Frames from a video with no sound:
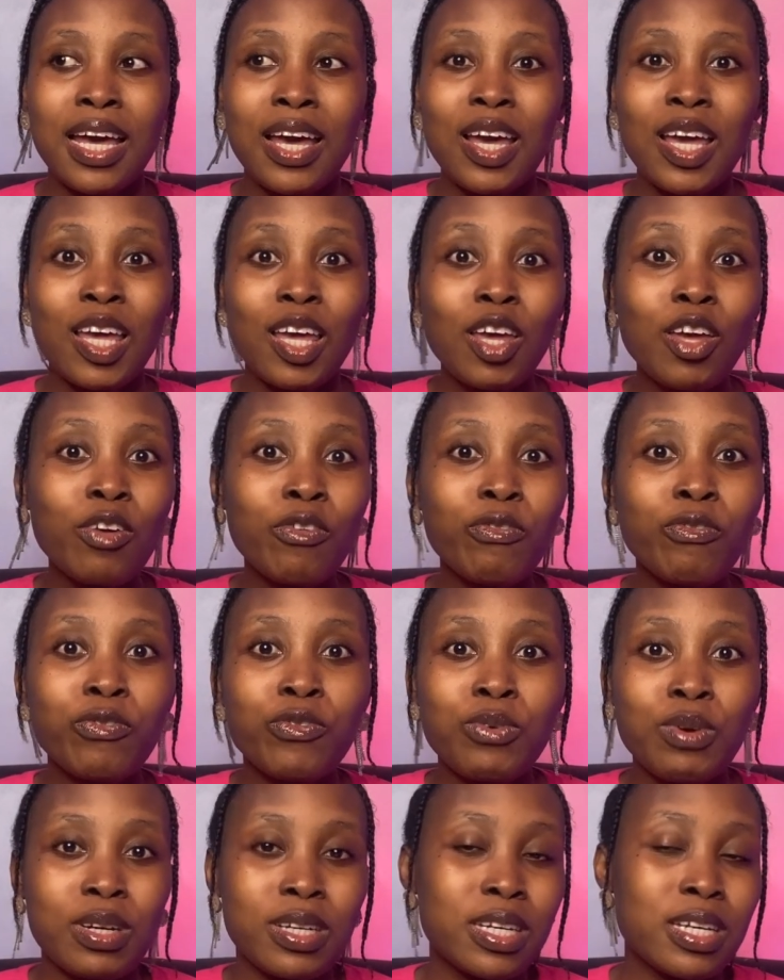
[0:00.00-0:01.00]
if
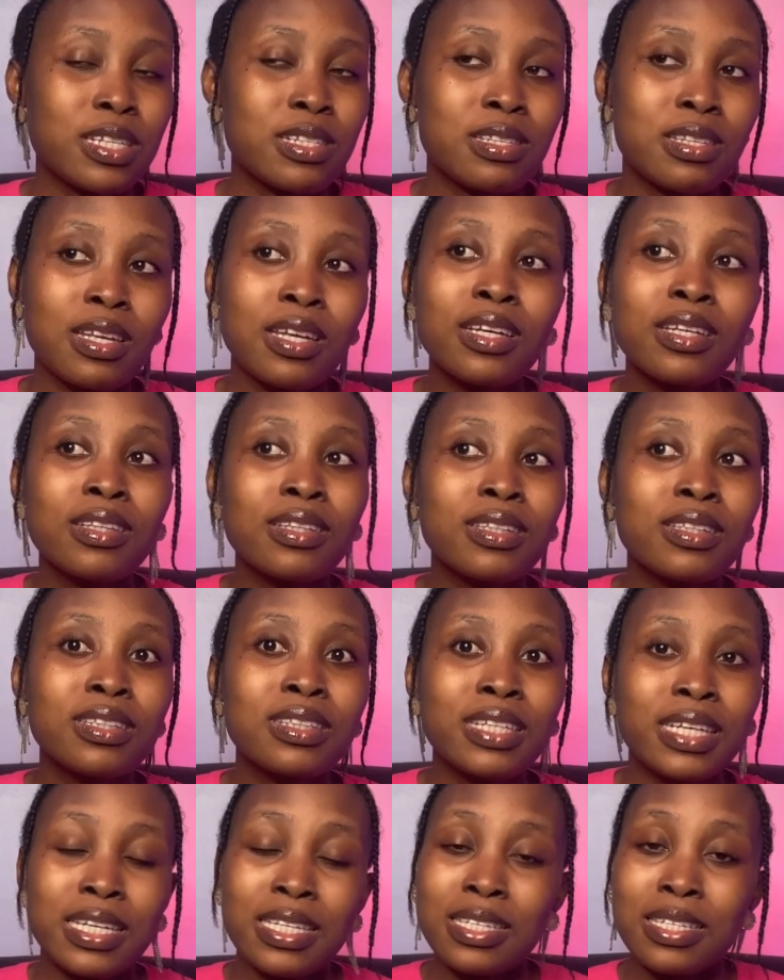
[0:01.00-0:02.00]
you're getting
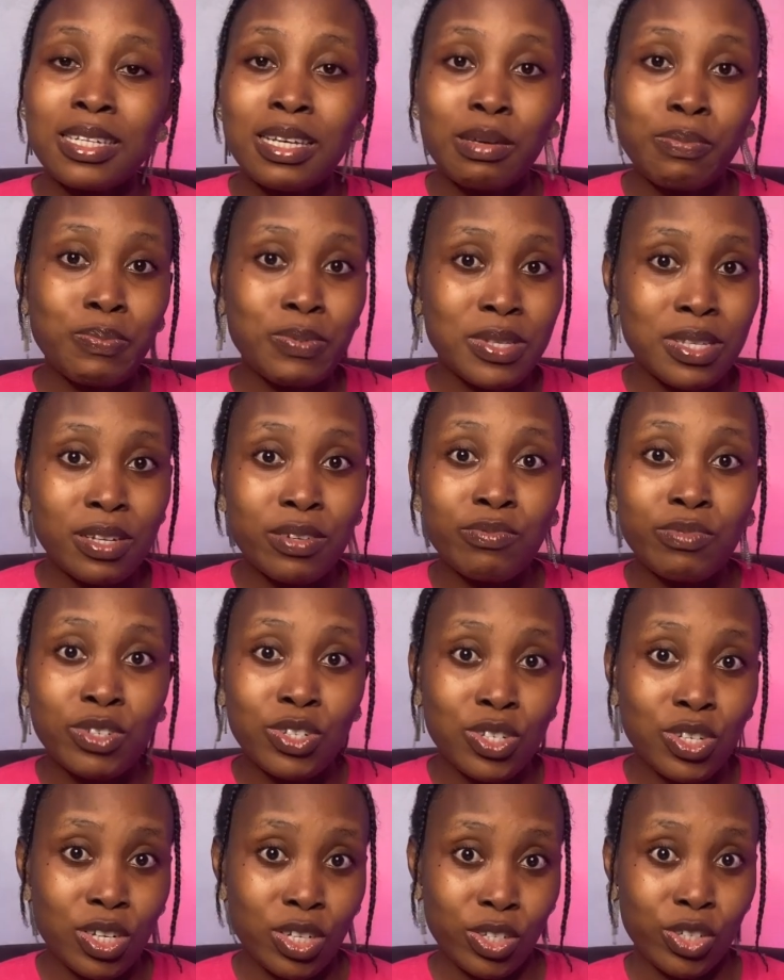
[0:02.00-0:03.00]
99%
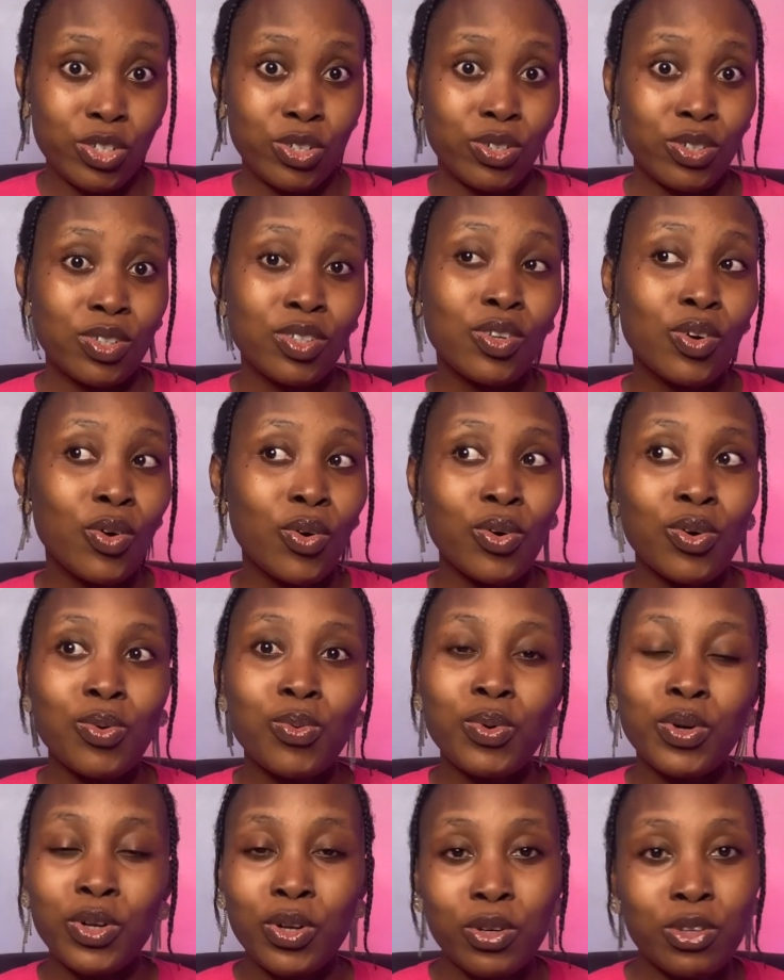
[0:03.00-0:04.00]
rejection or
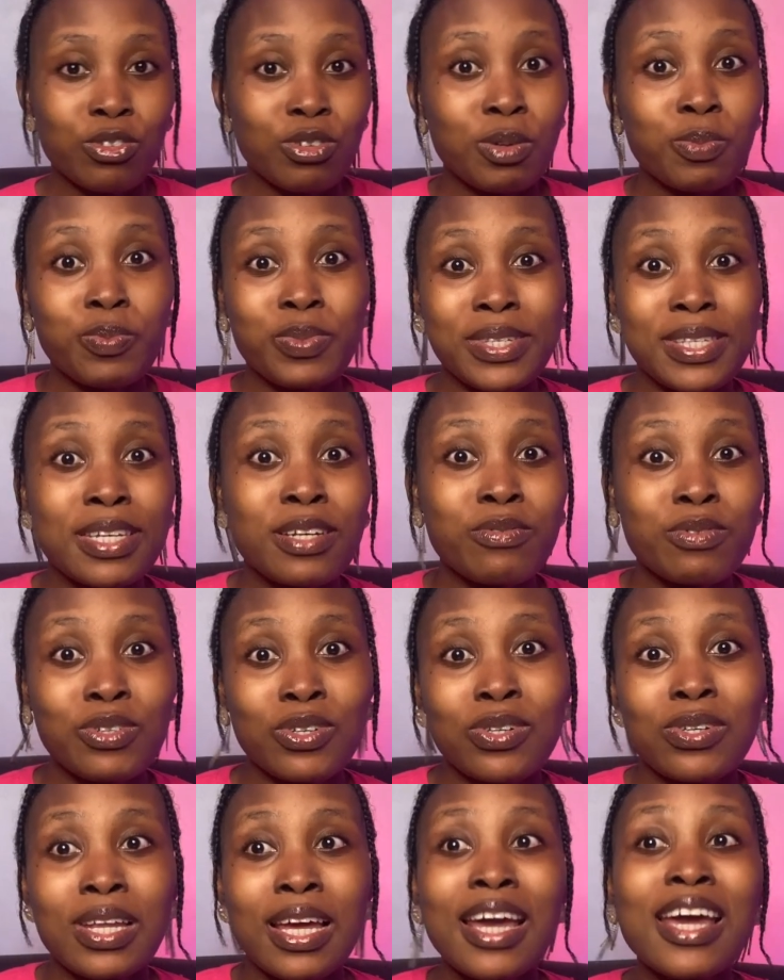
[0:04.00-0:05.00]
100%
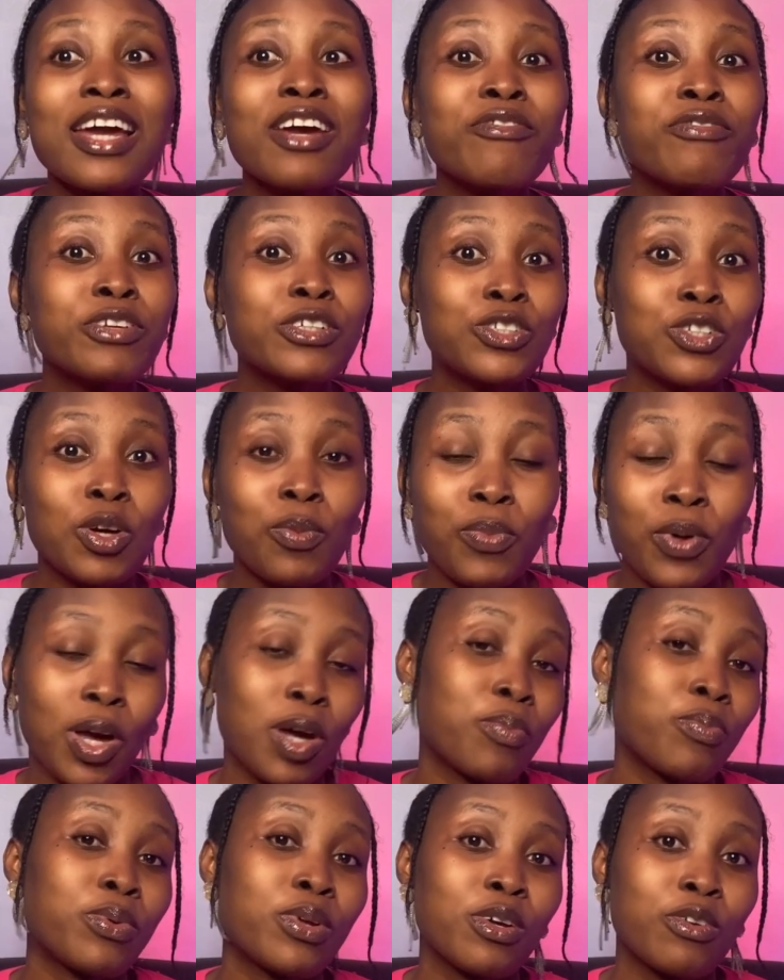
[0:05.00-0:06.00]
rejection, like every job you
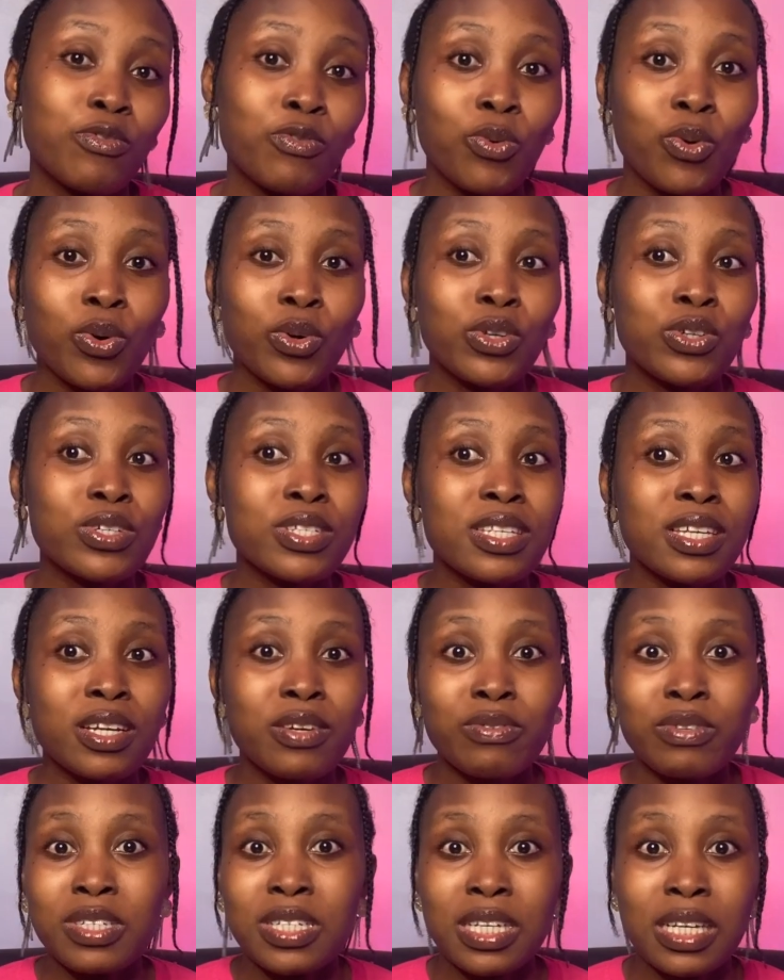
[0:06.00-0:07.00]
apply for, you just get
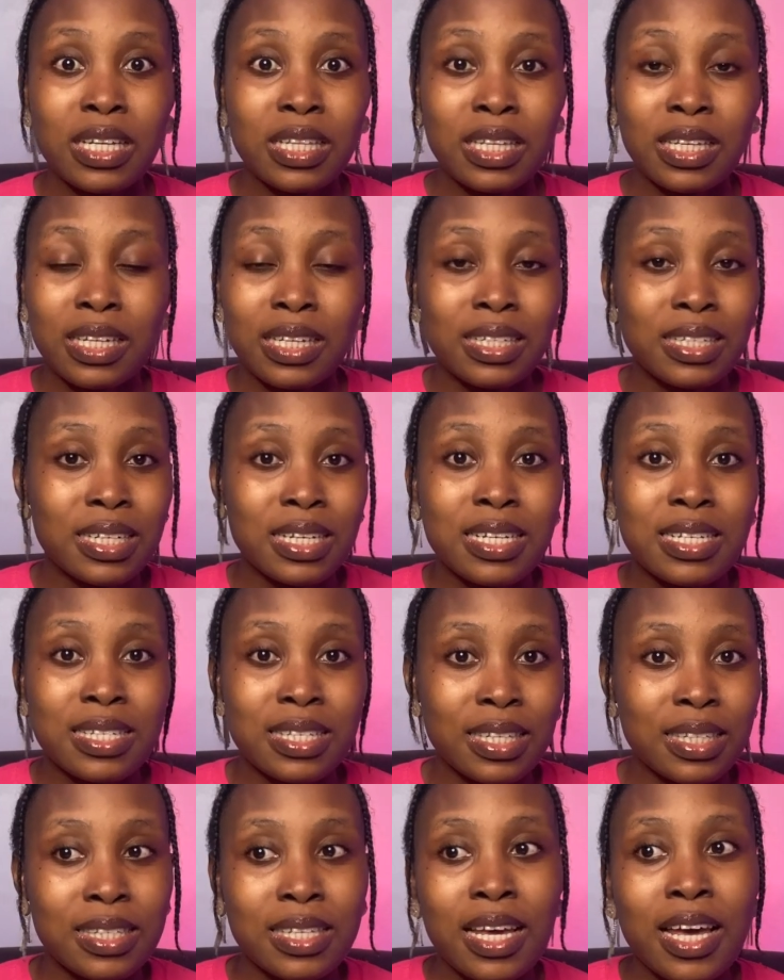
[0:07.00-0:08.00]
rejected and that's
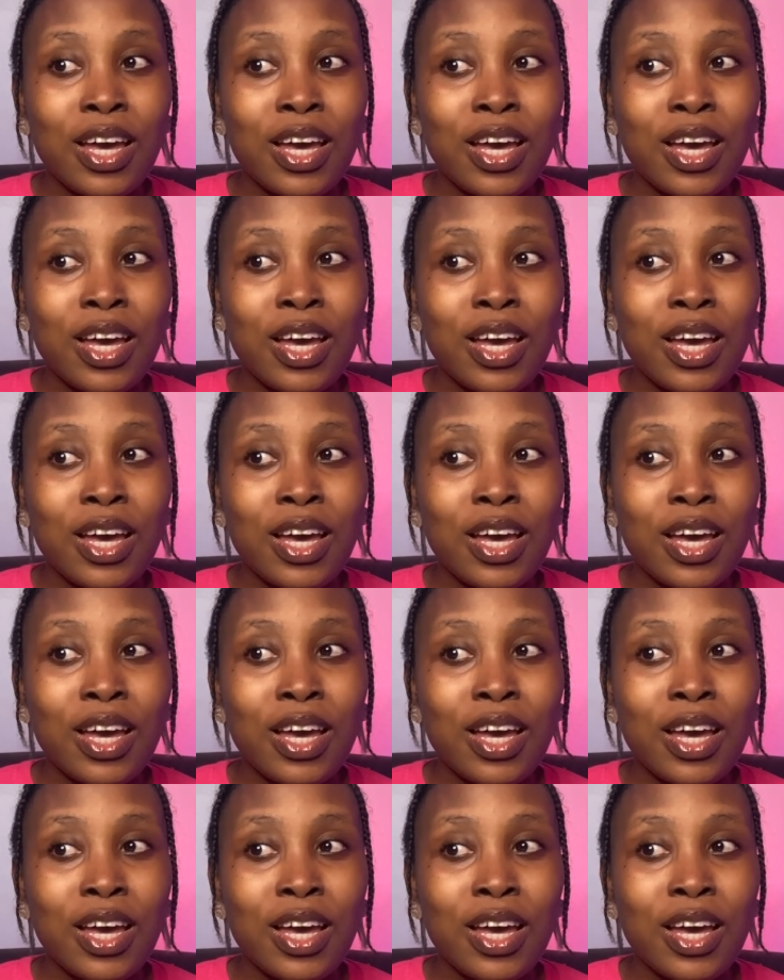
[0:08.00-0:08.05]
it.